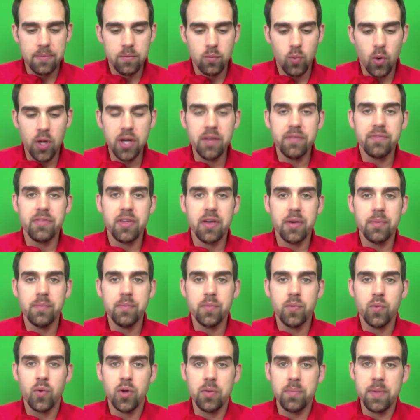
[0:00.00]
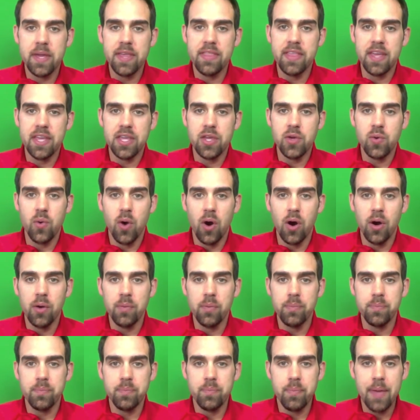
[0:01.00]
one of them would be that you
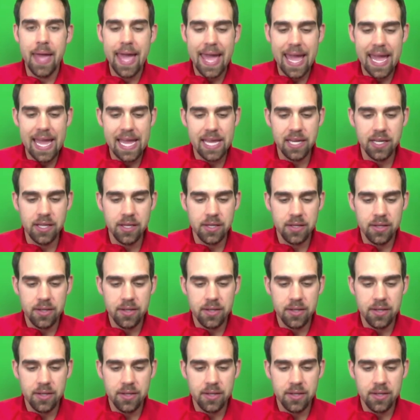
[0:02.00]
are paid